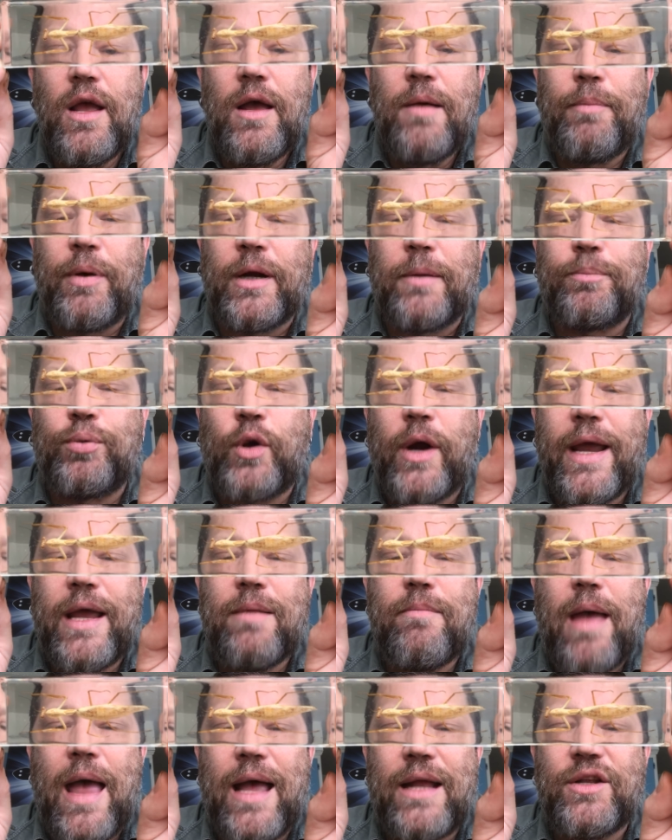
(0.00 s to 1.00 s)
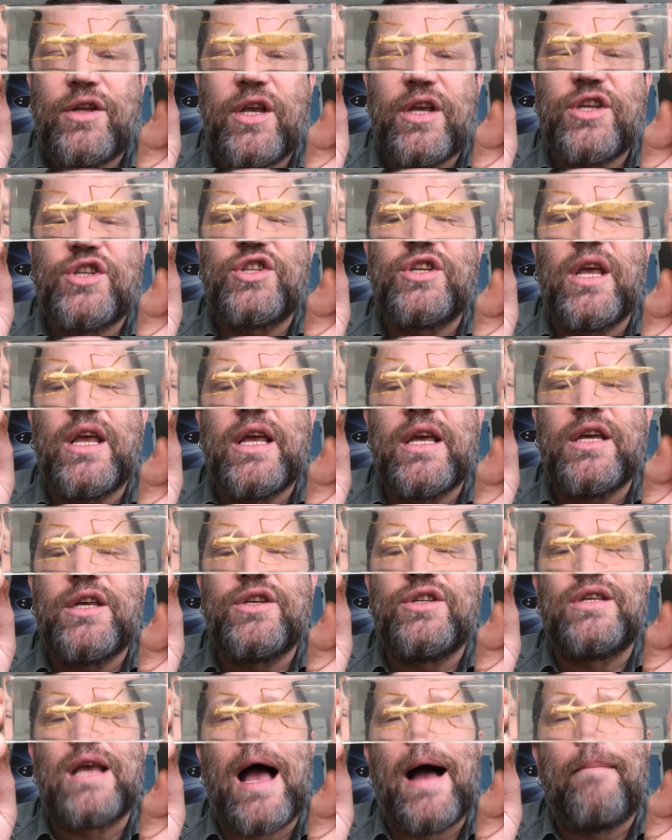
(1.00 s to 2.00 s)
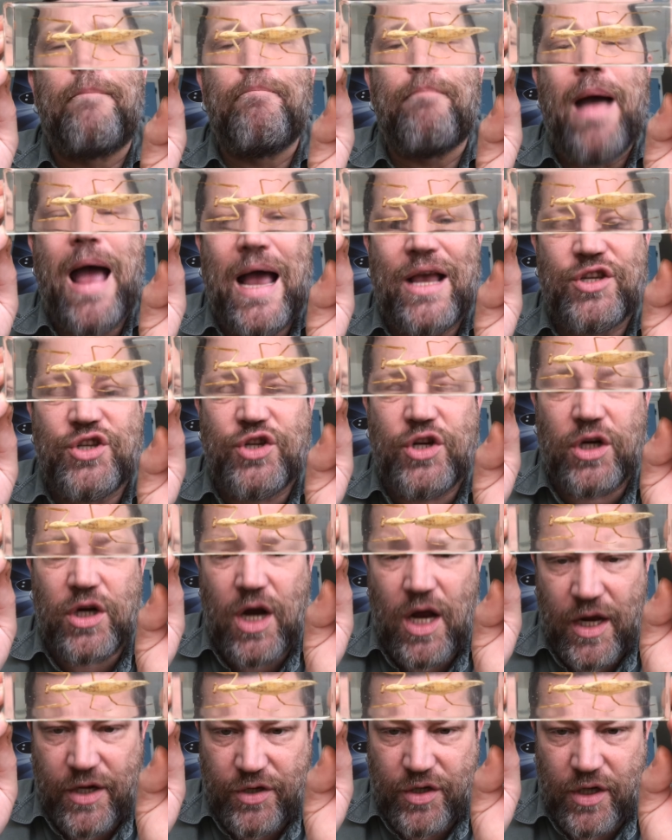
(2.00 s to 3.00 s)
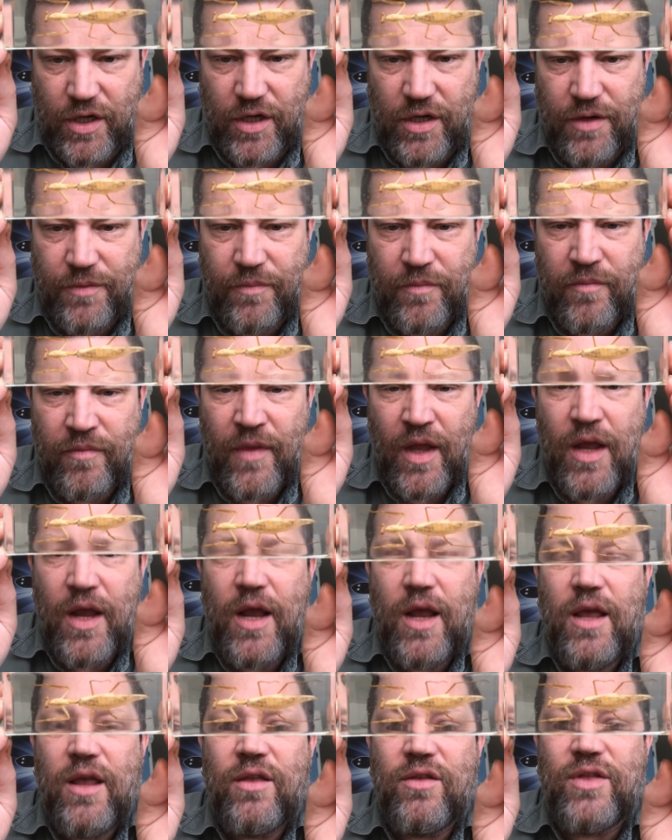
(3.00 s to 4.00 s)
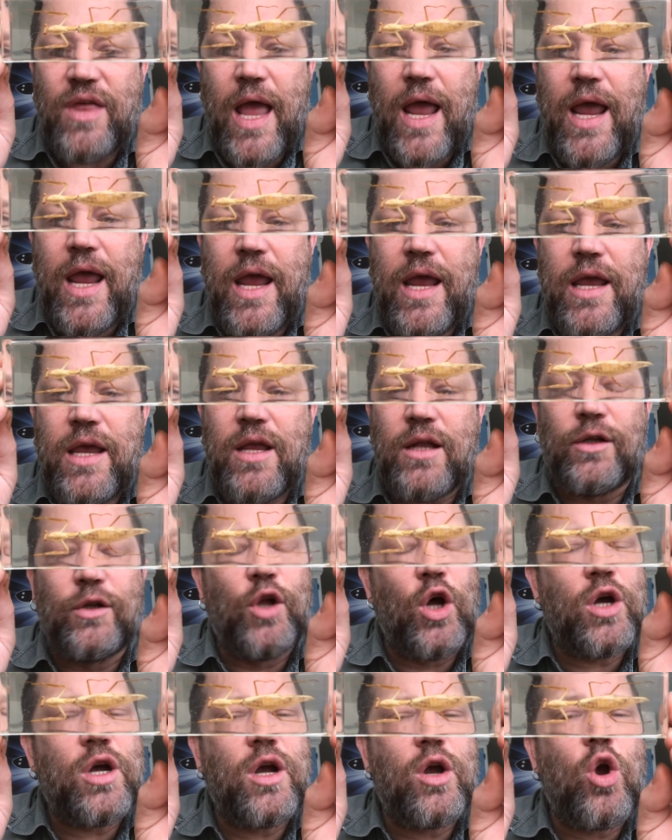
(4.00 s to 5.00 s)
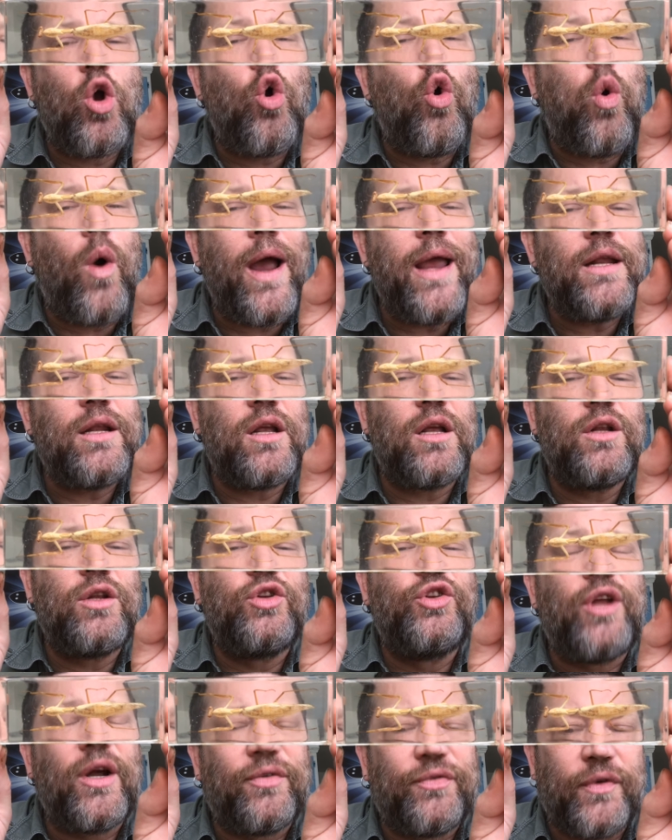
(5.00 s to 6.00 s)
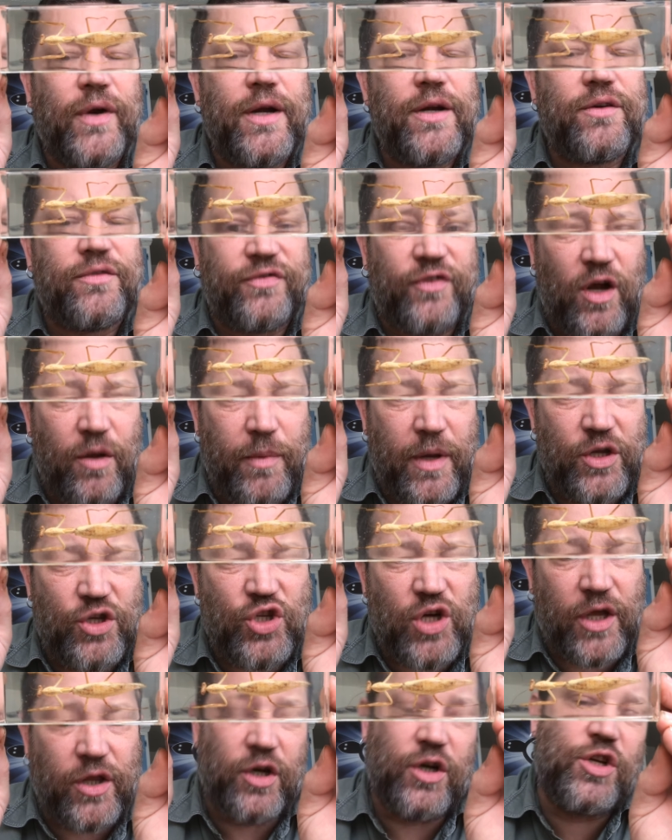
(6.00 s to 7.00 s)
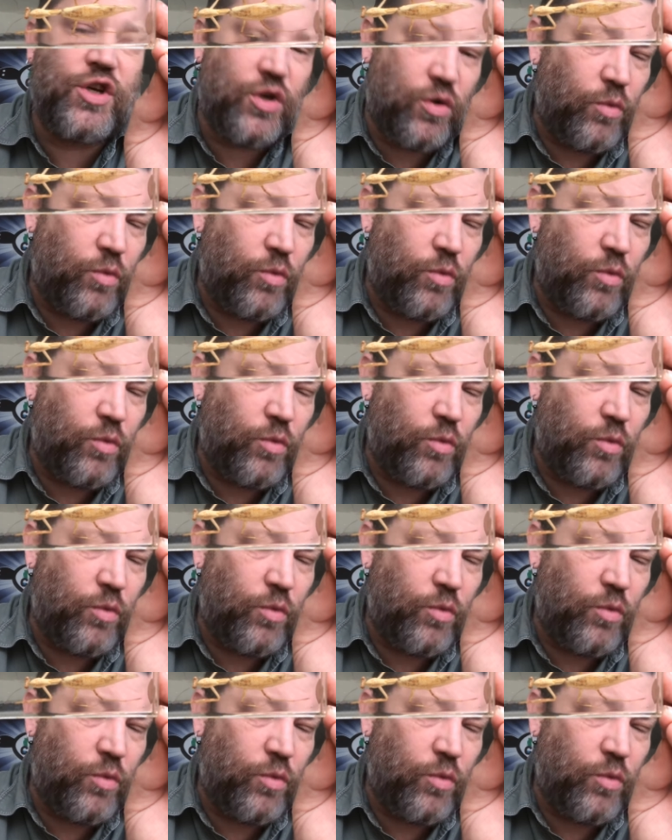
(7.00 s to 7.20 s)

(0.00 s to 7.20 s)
But a praying mantis is a master hunter. They look quite different from each other.